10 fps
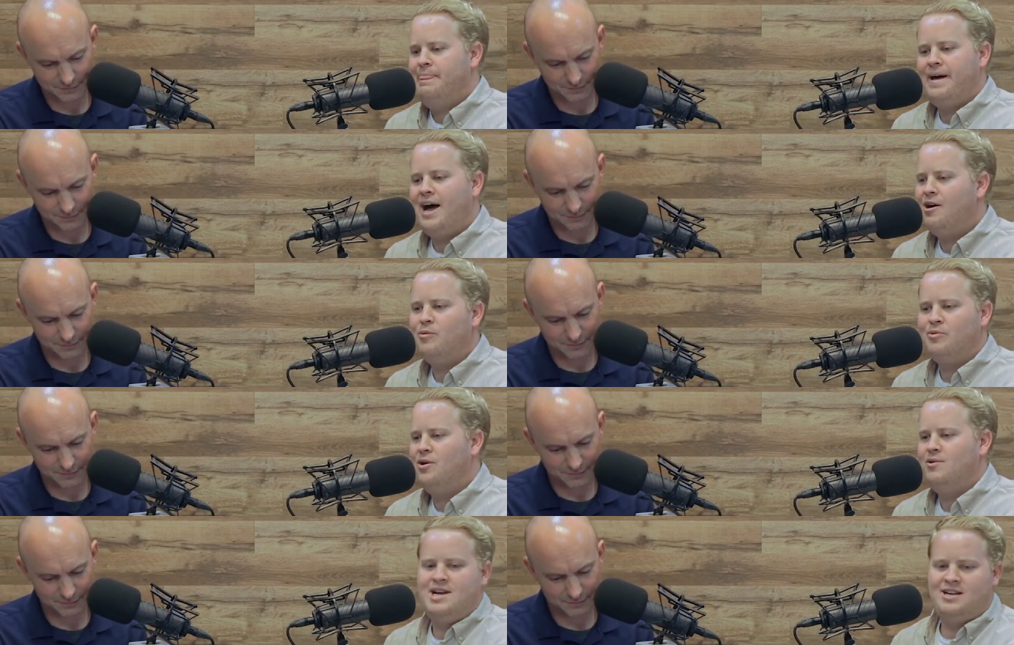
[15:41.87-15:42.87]
Speaker 1: I hope
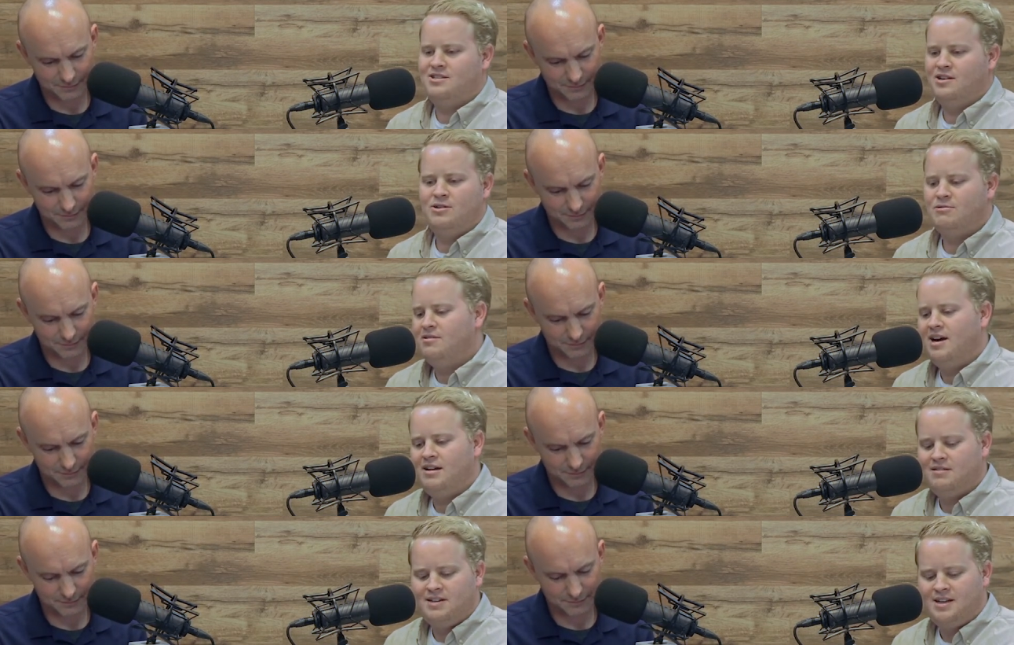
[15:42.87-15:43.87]
no one has to go through
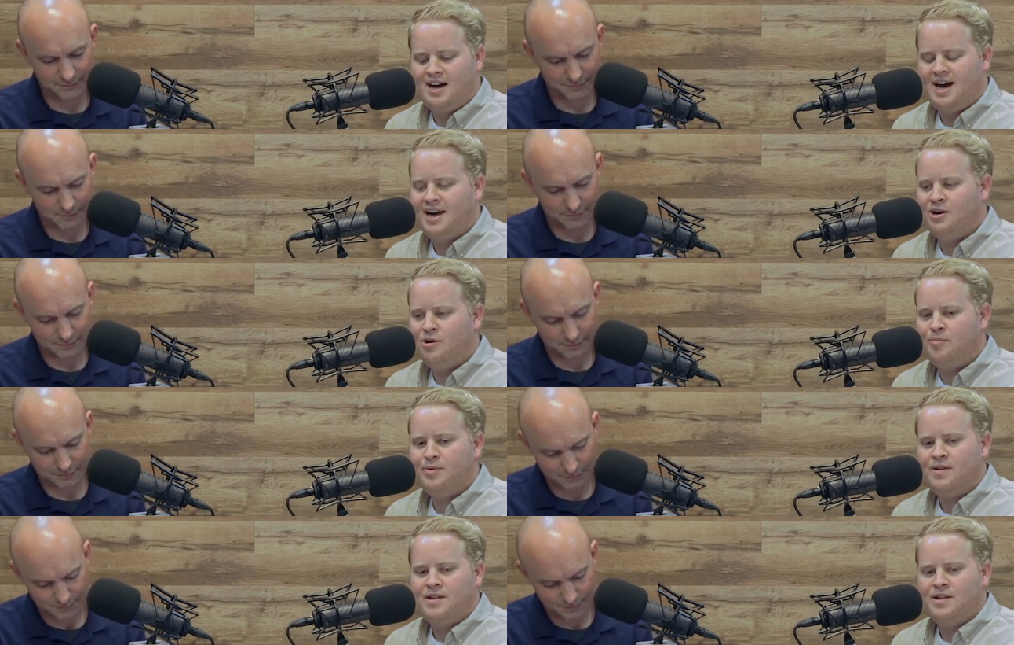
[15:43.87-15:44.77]
that. I hope